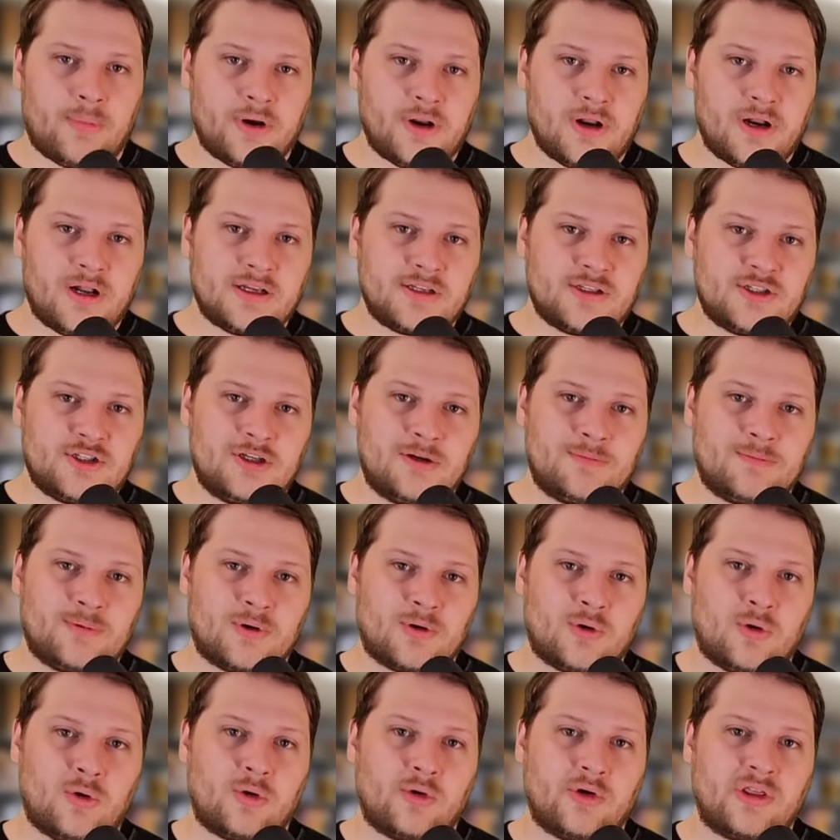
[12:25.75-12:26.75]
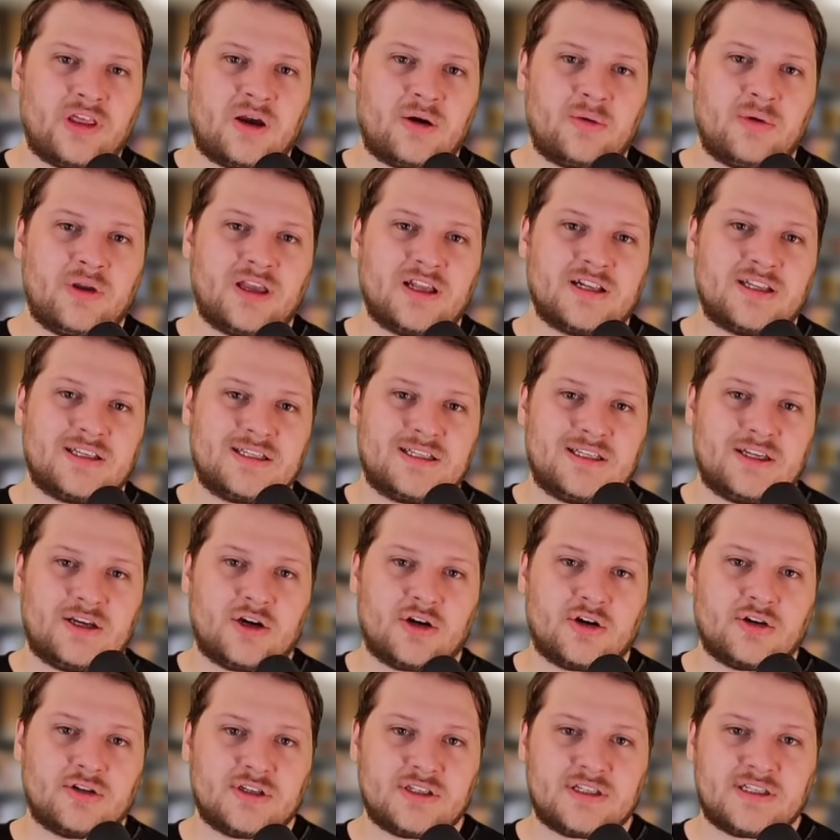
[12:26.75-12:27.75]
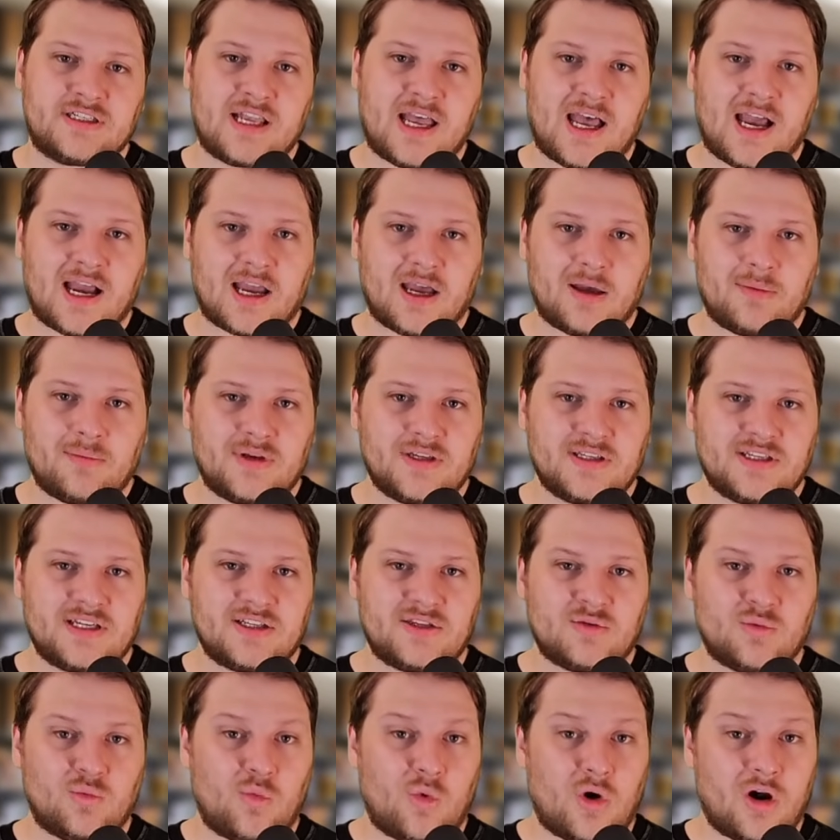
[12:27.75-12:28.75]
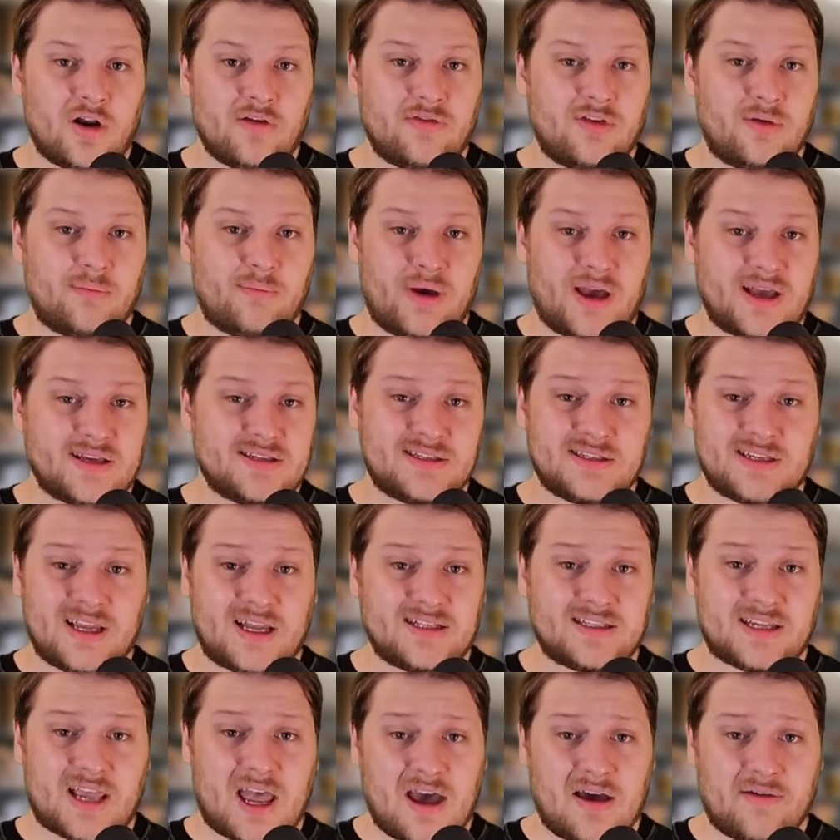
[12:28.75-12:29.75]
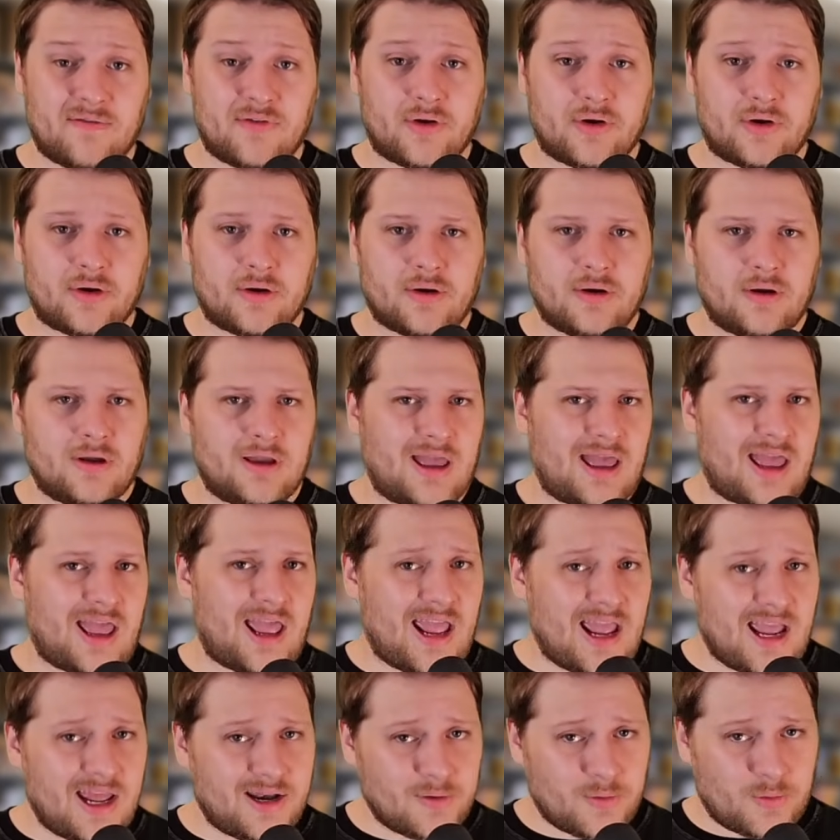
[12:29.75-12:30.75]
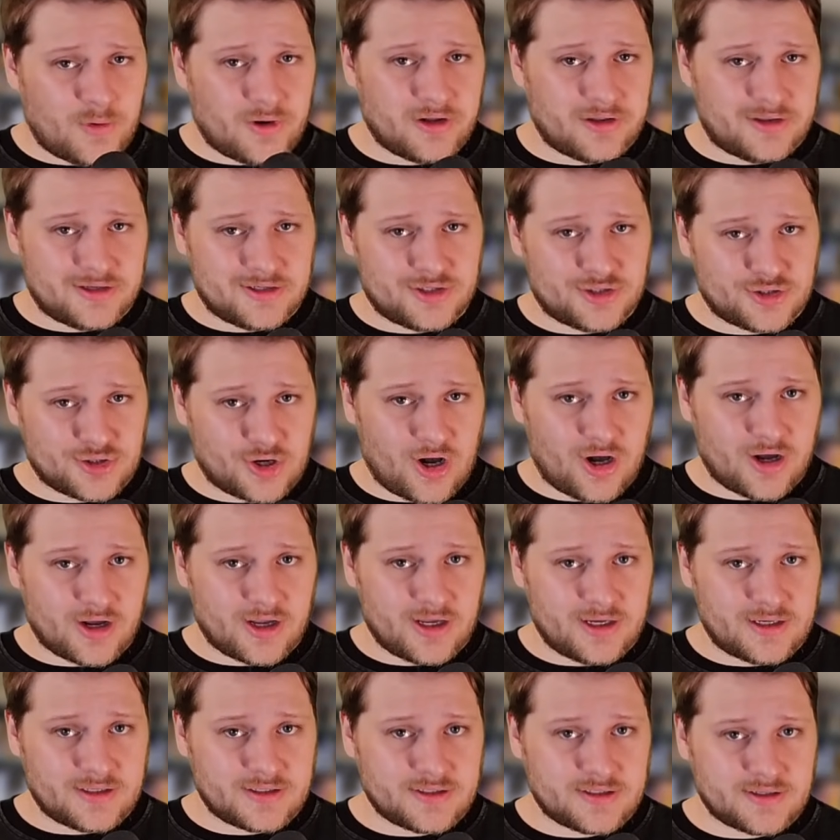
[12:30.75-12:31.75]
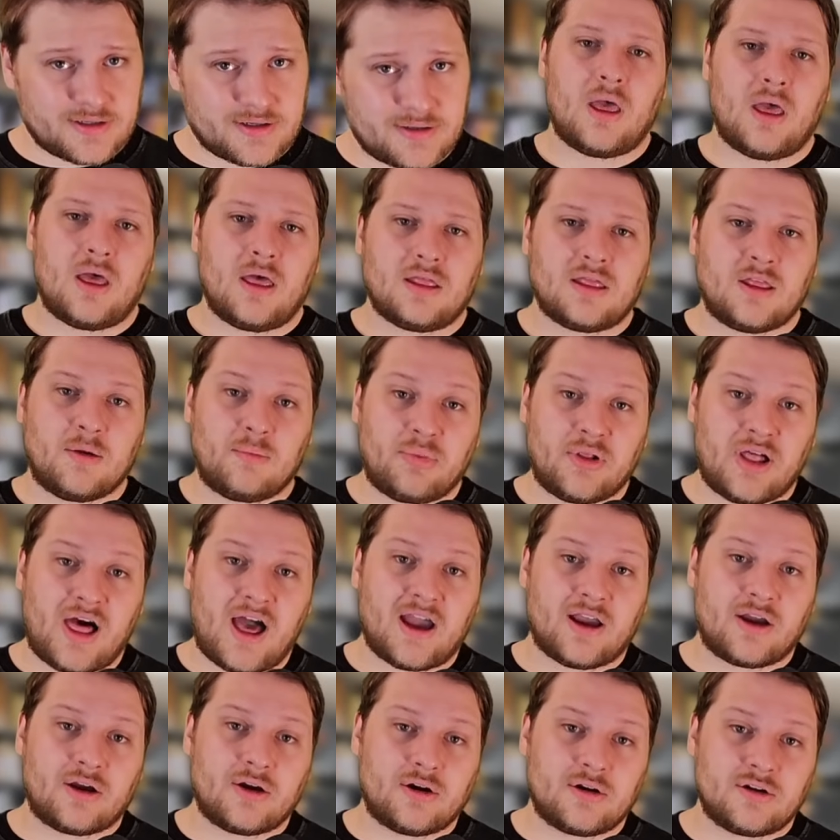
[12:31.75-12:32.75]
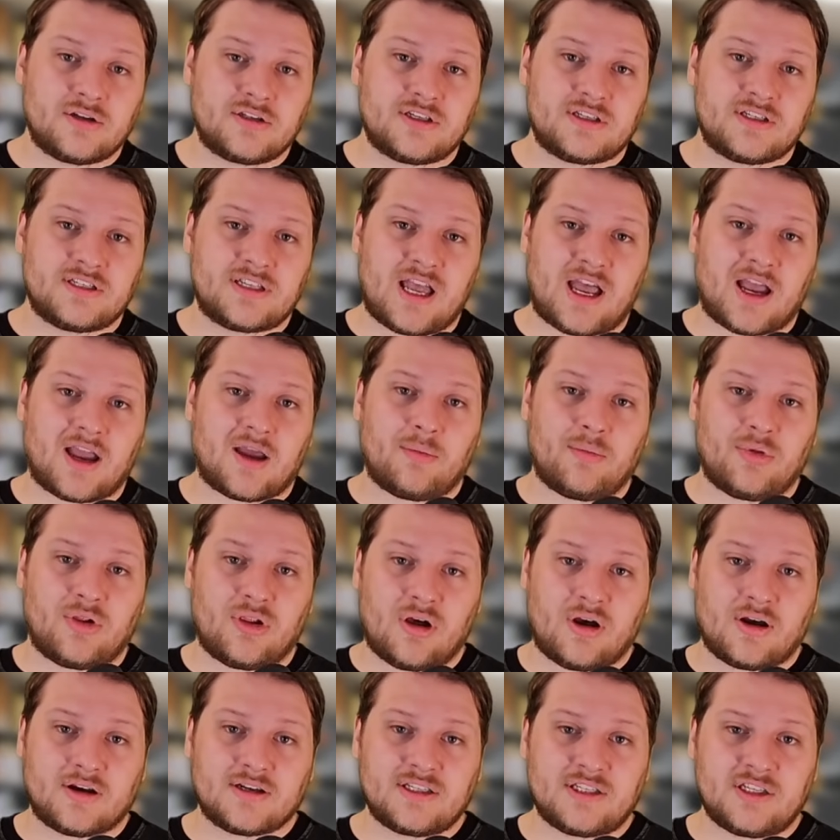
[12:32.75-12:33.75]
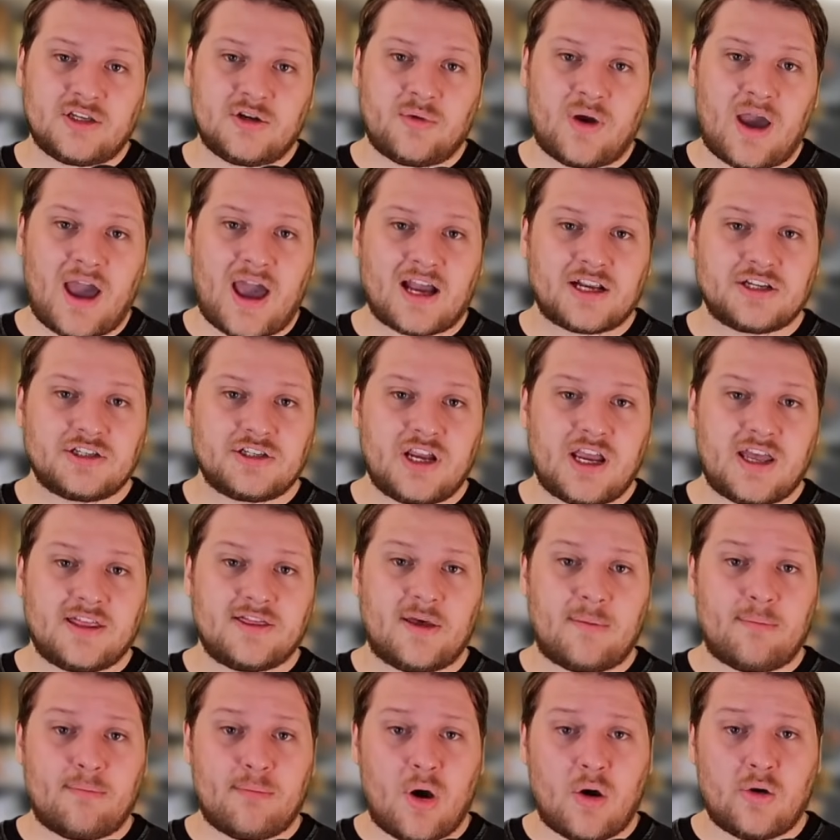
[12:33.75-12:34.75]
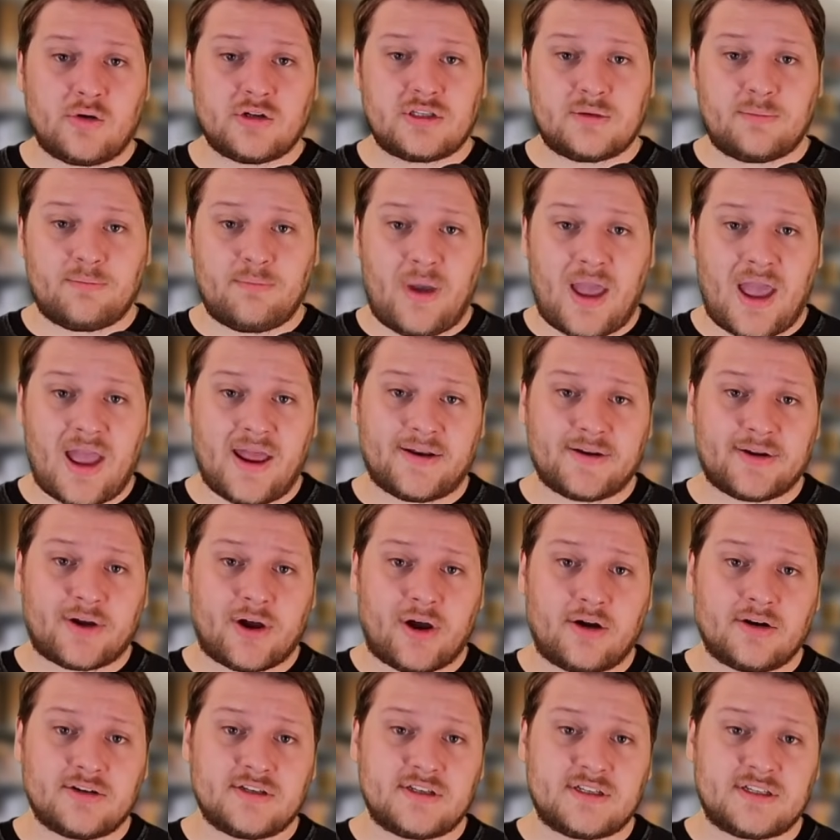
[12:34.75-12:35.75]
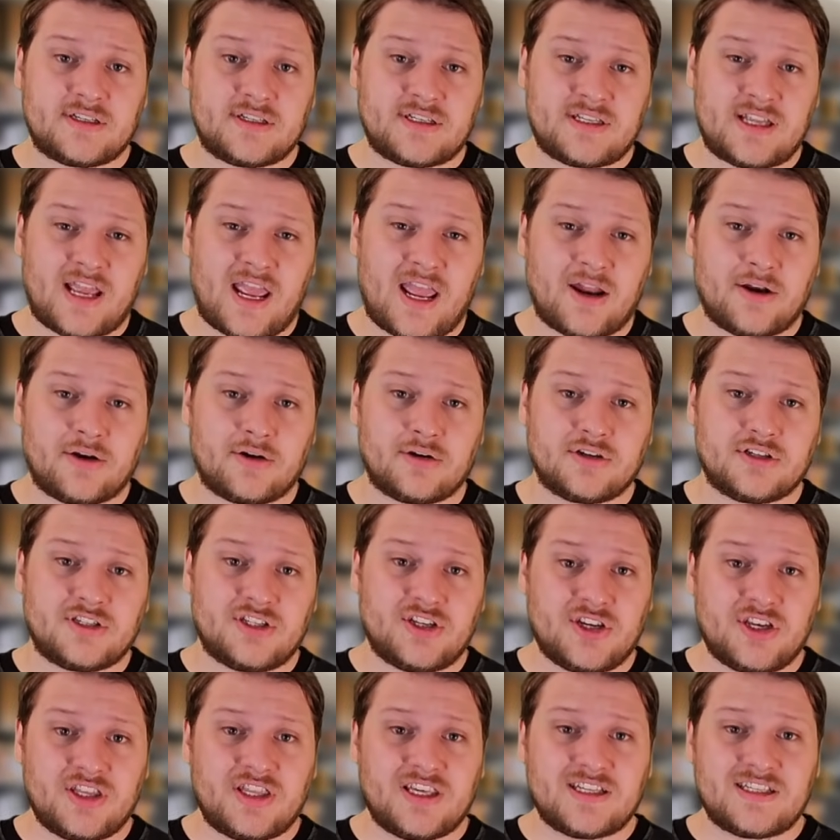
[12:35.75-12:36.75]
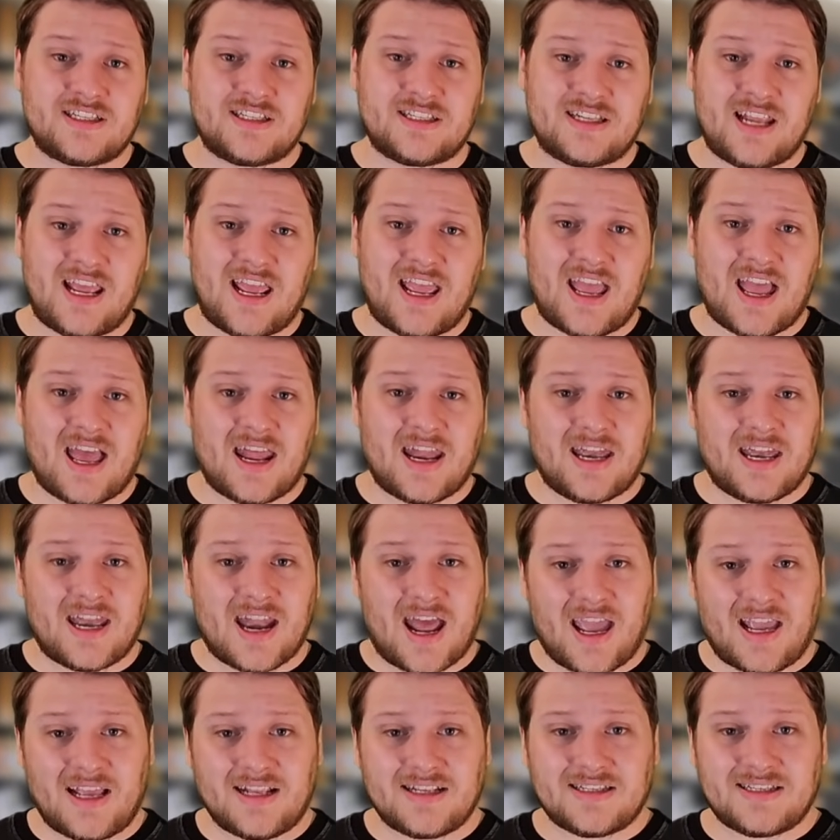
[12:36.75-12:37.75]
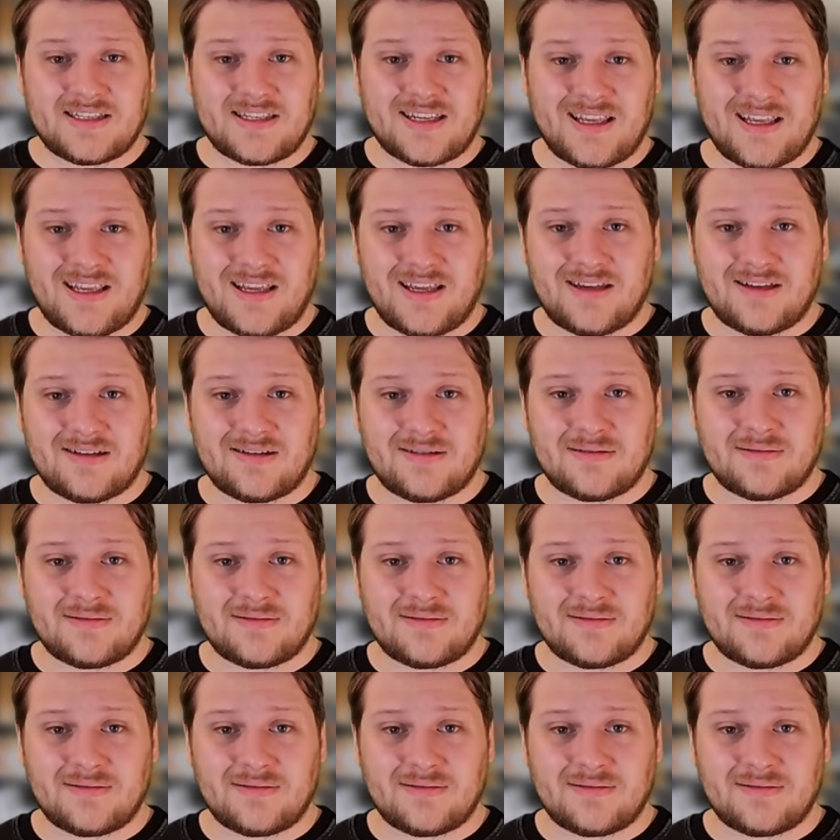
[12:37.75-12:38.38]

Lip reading: it is super cool that we get to see Urza Saga because it's one of the best sets ever, and one of the strongest. The block Urza Saga belongs to actually had the most banned cards in Standard to this day at 19.